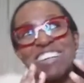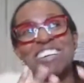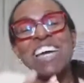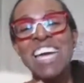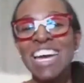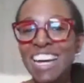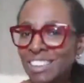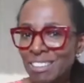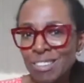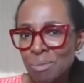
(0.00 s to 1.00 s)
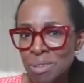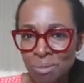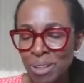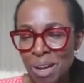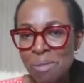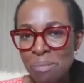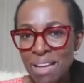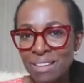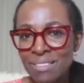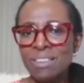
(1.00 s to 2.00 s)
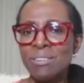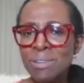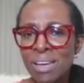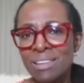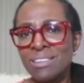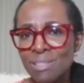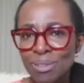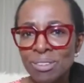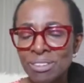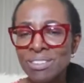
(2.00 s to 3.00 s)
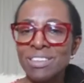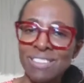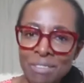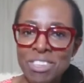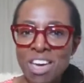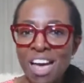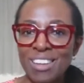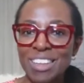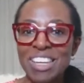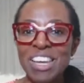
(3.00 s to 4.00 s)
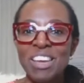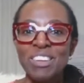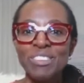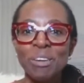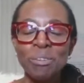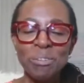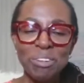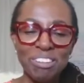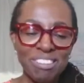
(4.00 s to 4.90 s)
And then some of them were coming back and saying, oh, yeah, this looks good. Let's have a chat. So